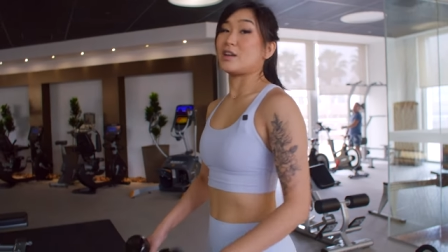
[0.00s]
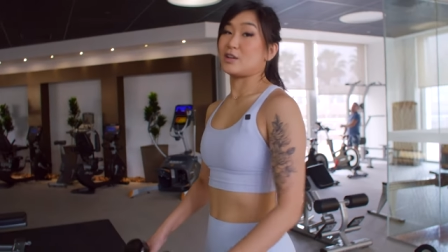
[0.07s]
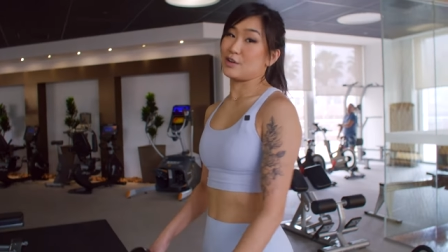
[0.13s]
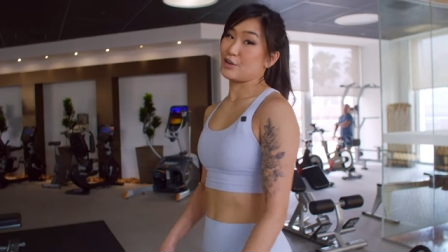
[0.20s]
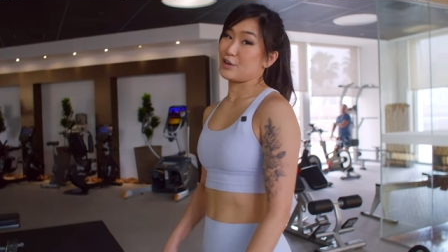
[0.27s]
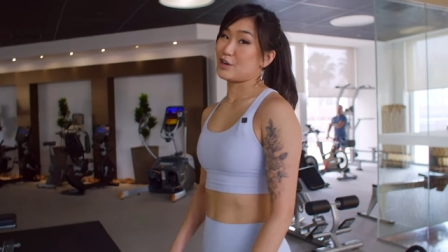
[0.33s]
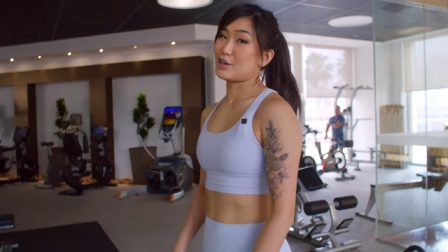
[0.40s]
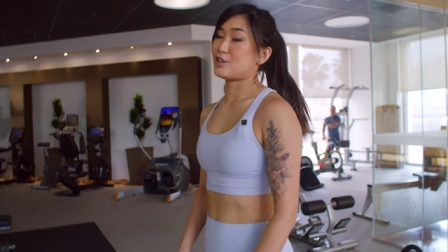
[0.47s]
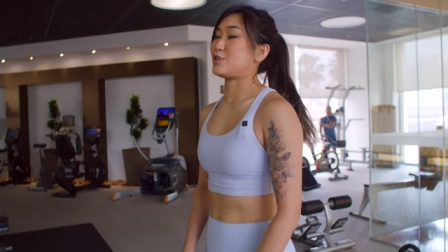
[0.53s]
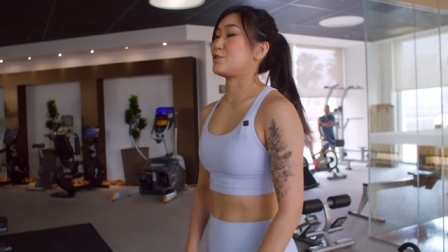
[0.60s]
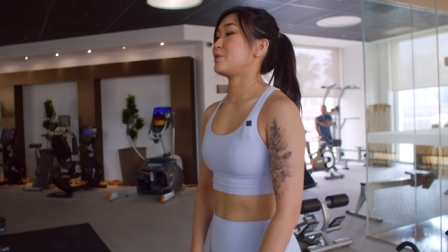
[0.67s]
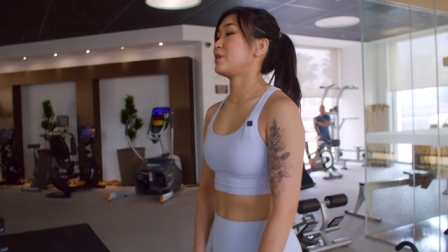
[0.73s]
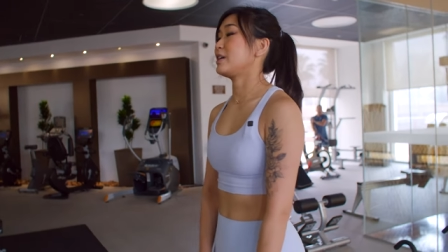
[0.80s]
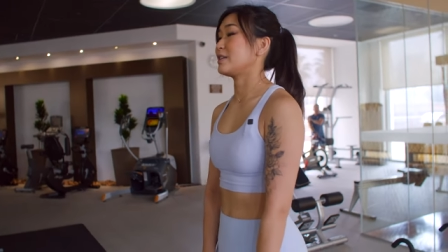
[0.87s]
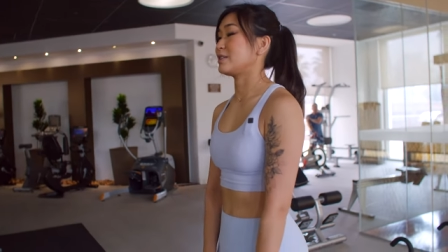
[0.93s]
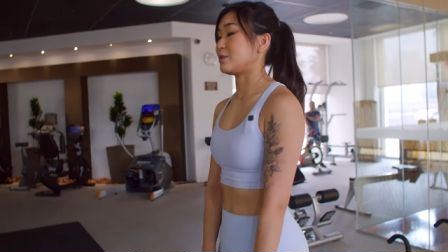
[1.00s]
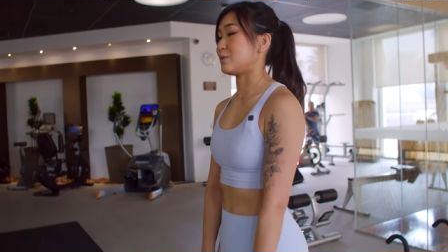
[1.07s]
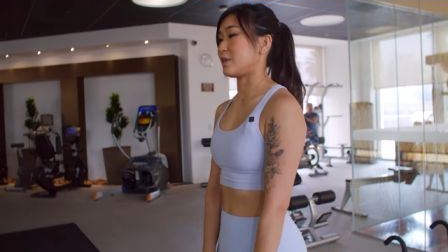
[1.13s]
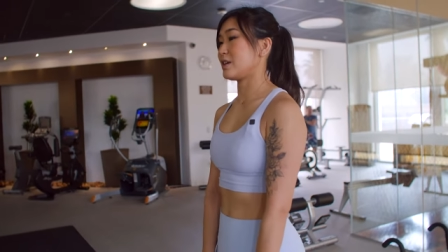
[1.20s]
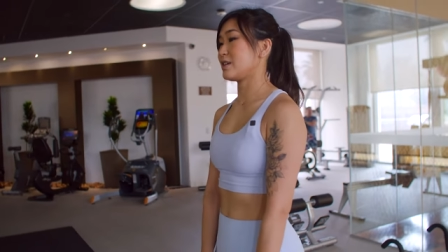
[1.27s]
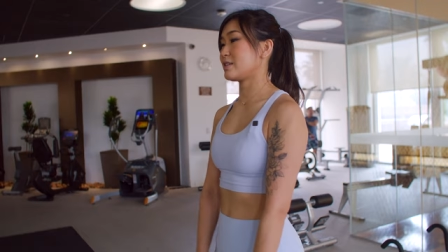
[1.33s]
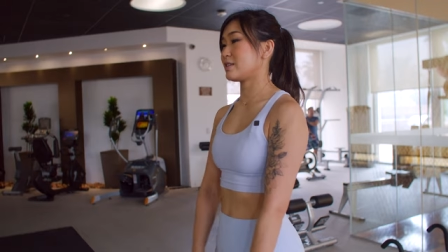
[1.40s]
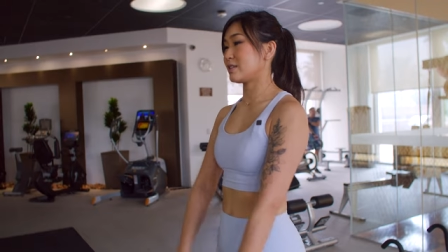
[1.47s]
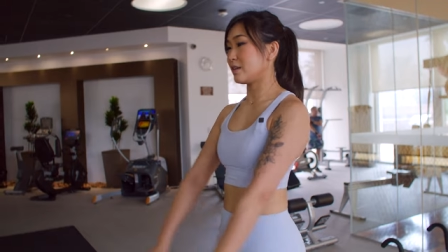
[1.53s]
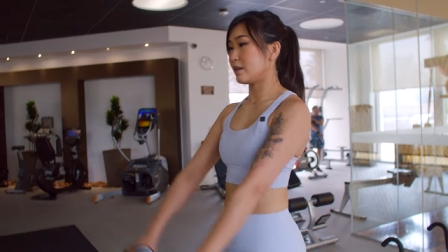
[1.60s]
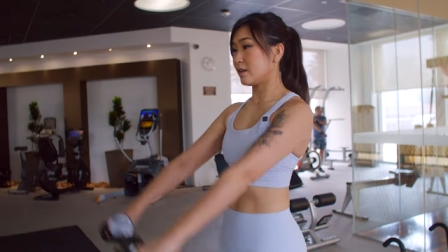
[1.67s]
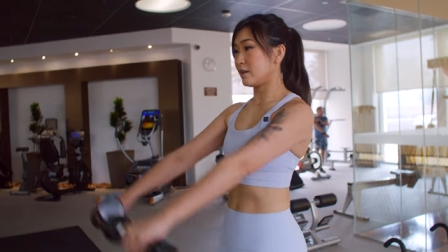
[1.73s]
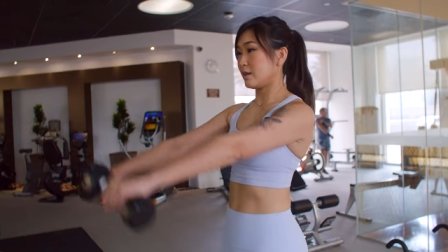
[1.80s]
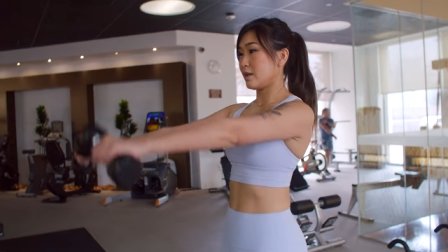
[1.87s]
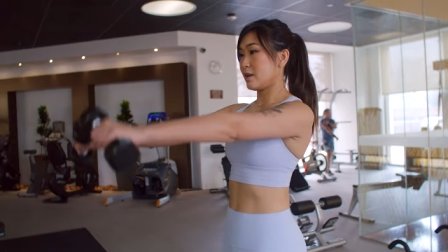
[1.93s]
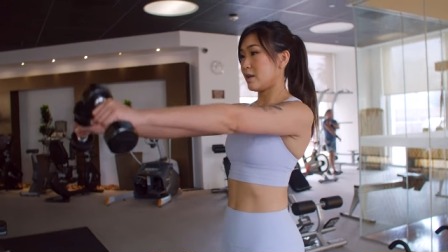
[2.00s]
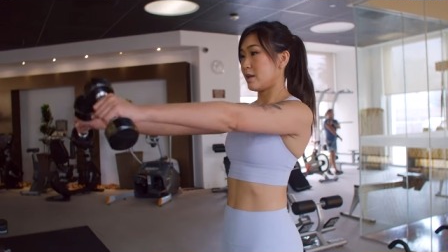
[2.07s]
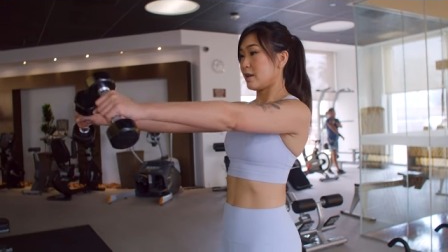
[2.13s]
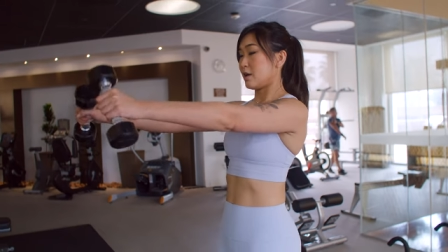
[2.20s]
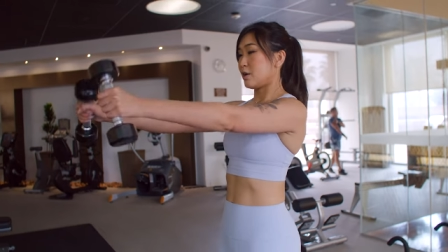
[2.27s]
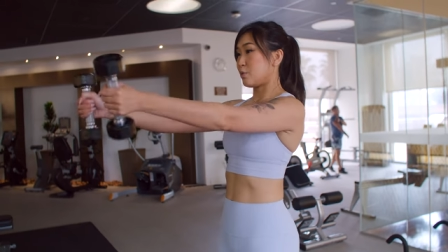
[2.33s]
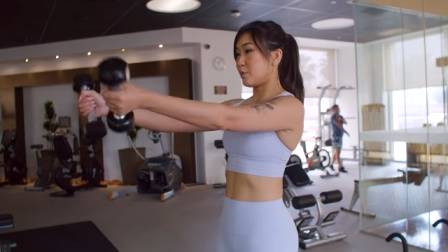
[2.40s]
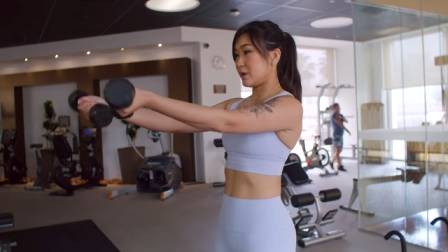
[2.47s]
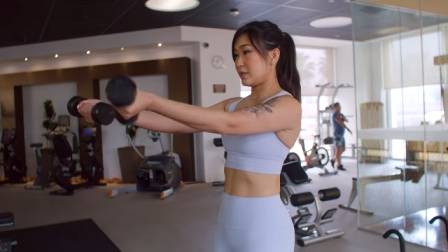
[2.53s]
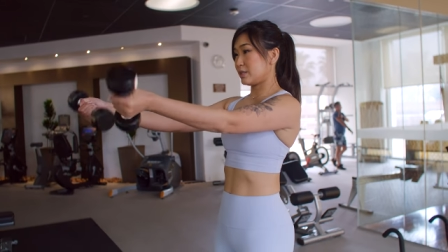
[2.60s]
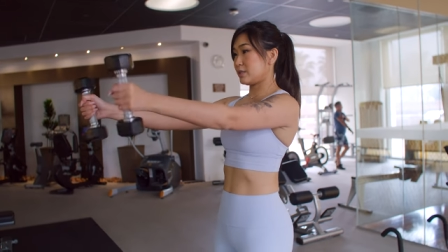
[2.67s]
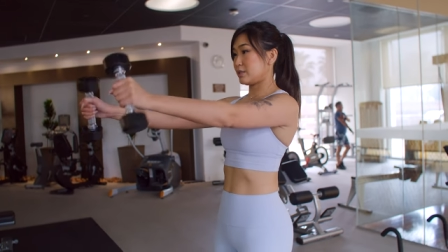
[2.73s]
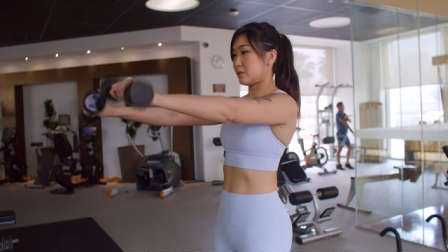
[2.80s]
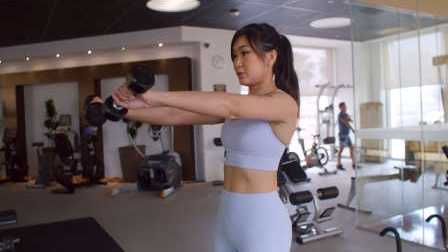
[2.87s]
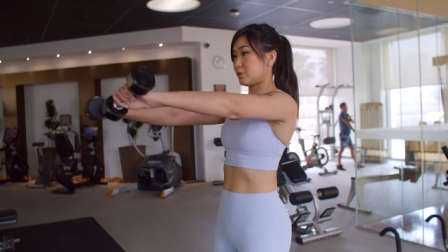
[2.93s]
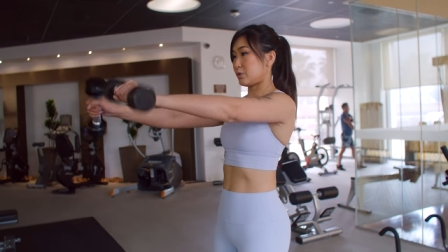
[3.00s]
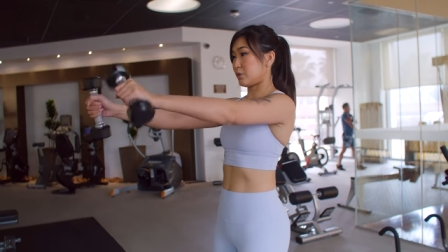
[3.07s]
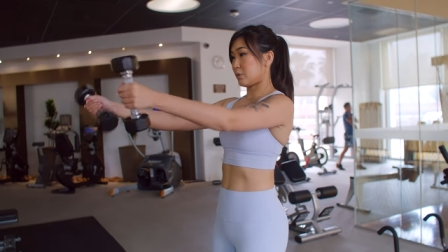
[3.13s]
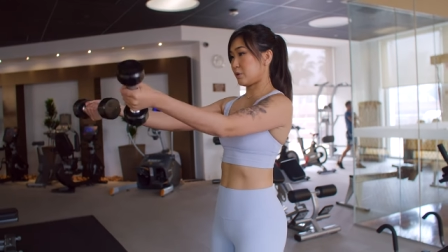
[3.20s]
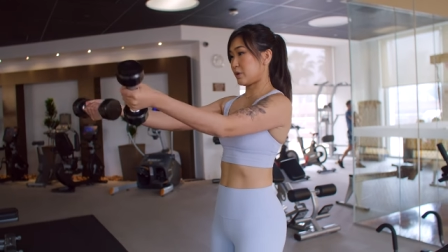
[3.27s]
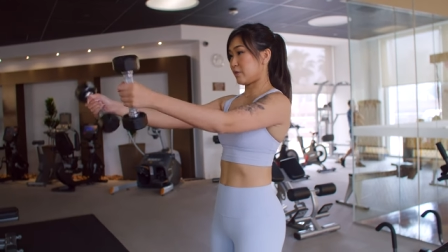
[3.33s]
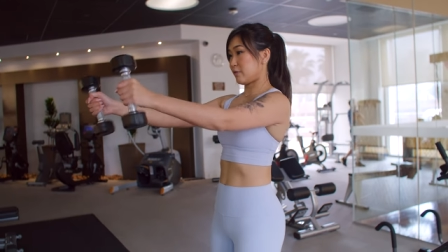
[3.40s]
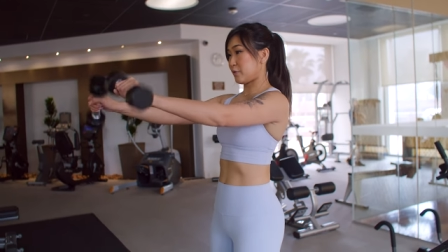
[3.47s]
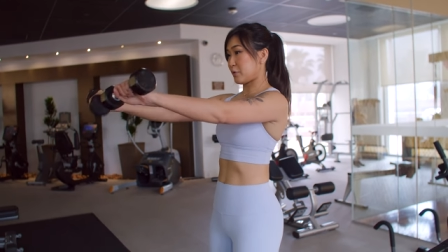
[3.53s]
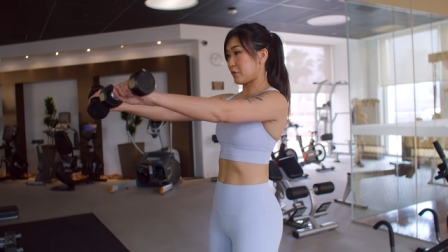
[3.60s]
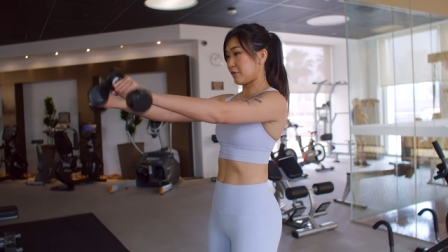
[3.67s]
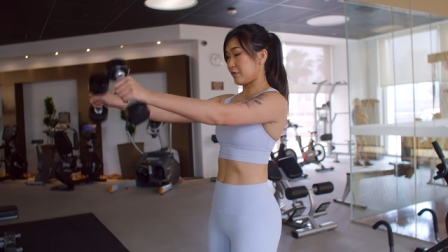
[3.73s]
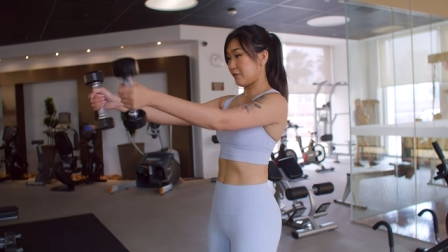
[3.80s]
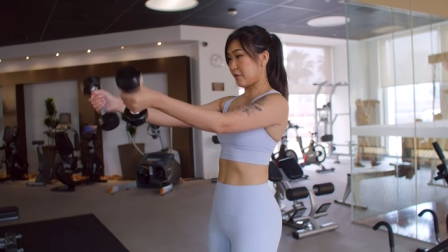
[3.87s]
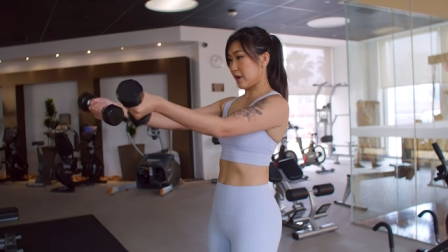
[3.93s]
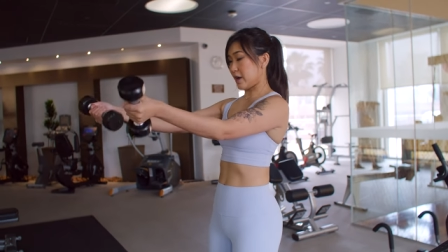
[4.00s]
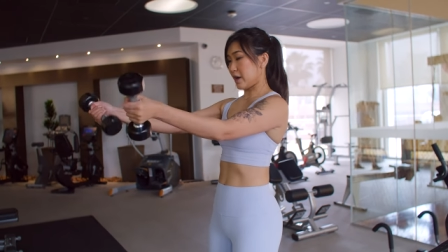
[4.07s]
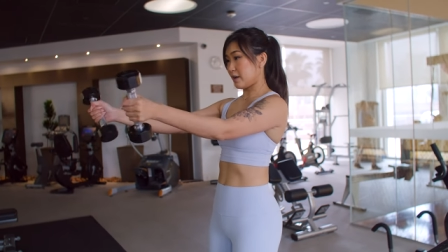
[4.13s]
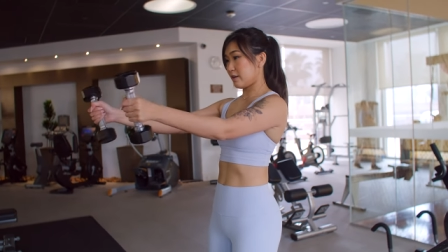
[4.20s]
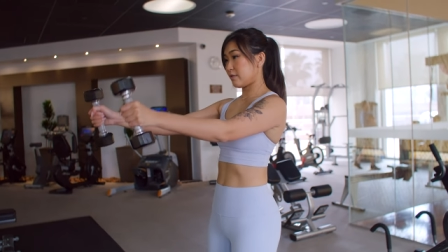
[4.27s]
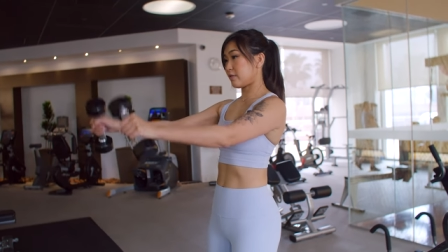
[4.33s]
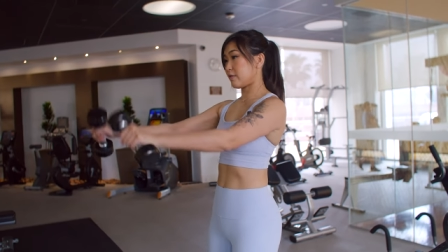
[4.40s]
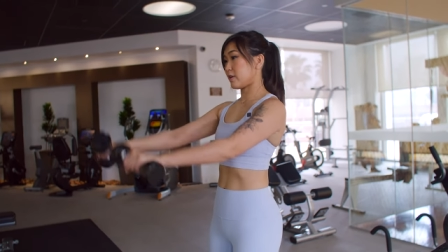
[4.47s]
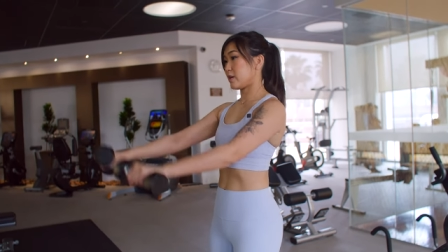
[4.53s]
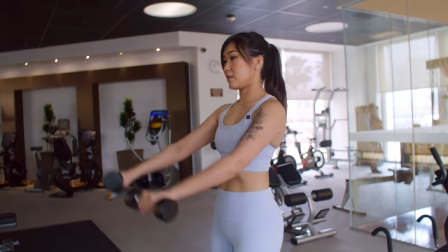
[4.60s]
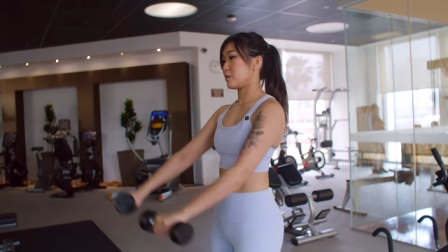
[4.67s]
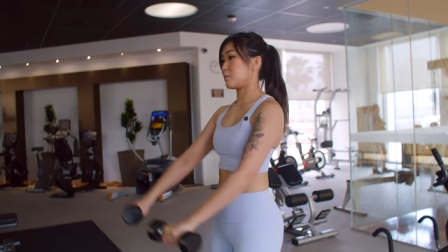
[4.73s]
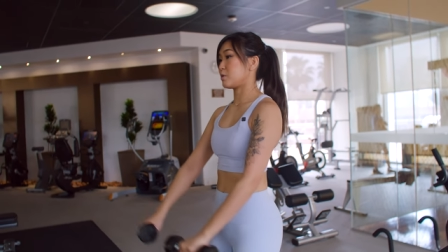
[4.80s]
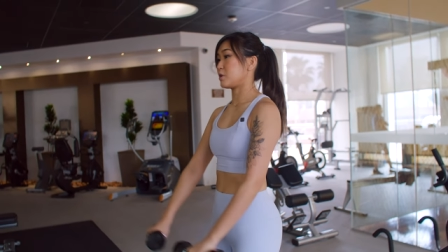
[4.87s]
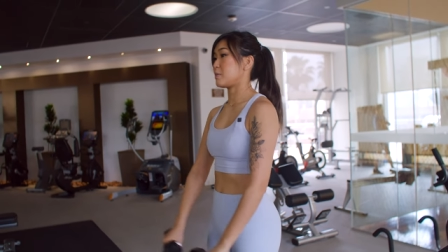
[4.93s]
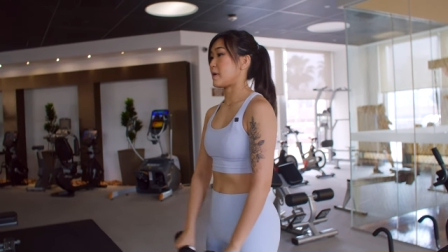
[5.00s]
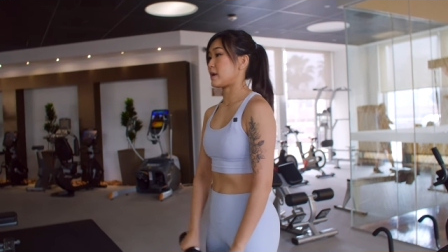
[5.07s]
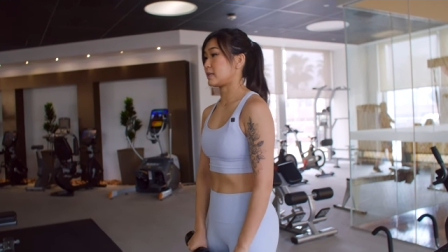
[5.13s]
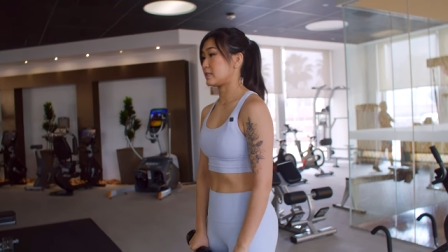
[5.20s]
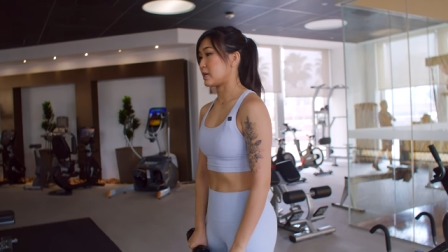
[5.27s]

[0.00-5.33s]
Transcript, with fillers: And all you're gonna do is do this one, two, three, four, five, and then put it back